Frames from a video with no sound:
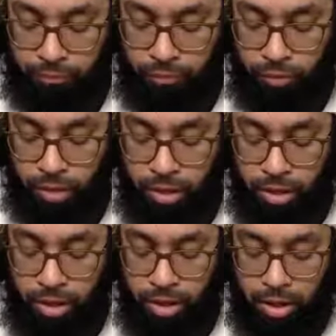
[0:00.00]
Okay,
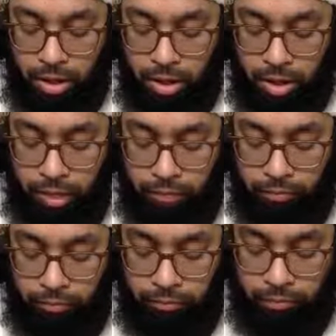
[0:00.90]

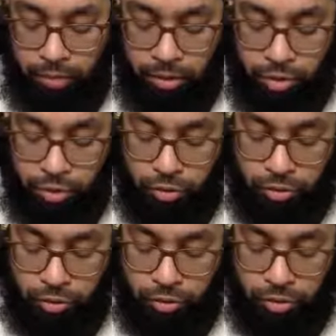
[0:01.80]
the Jews
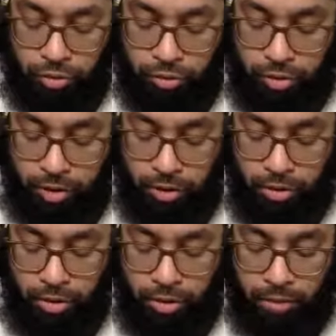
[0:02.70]
also throws light
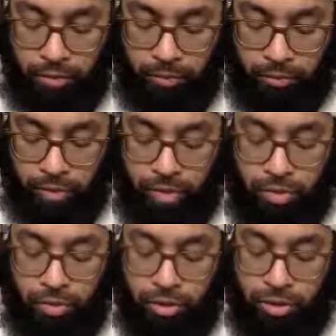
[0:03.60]
on
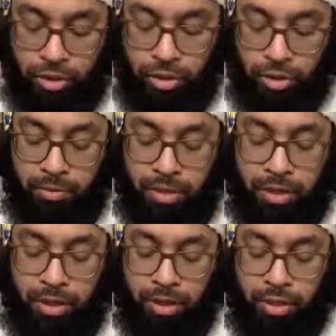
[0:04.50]
interrelationships and
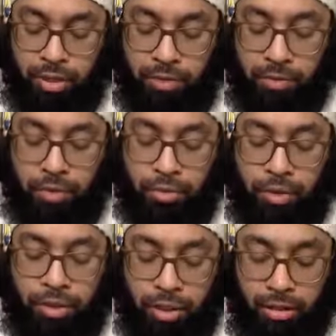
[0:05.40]
connections both
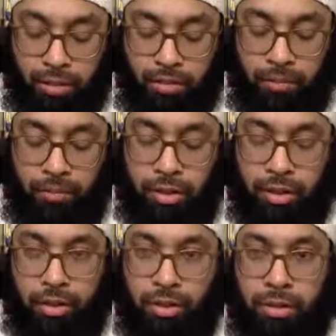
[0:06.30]
within
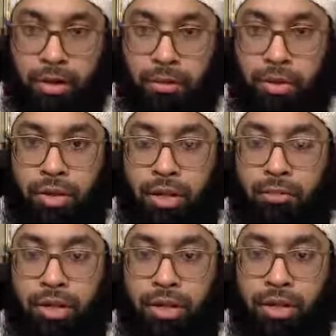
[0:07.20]
the community of
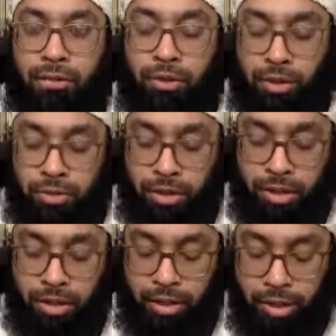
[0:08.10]
Medina
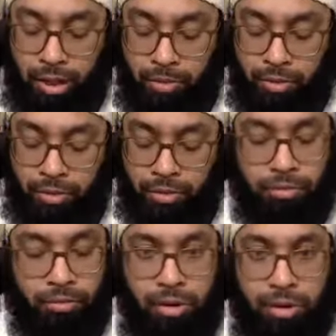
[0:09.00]
Munawwara, the neighbors
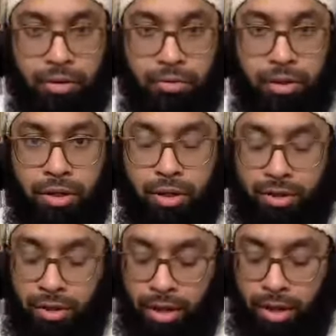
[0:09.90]
within one
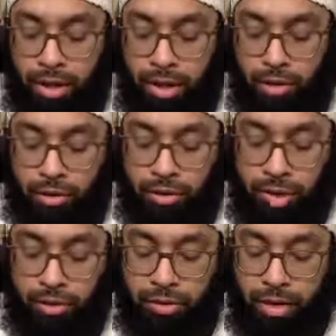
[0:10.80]
another, and also
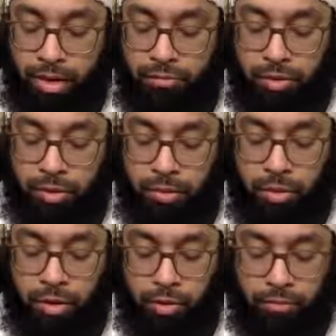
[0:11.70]
outside of the
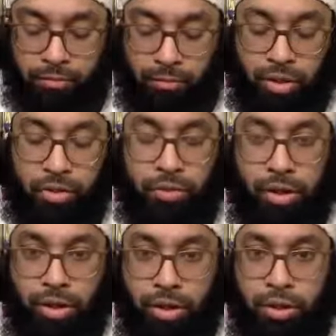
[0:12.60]
community, right? The
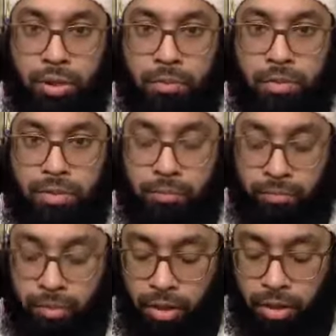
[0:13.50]
relationships
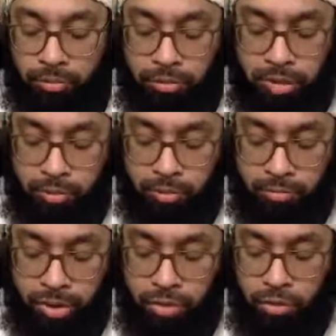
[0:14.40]
of the people of
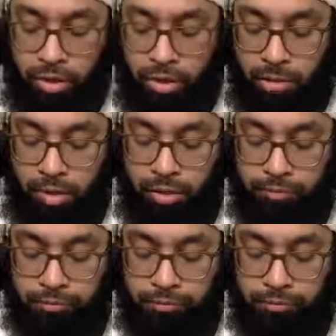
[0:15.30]
Makkah Mukarramah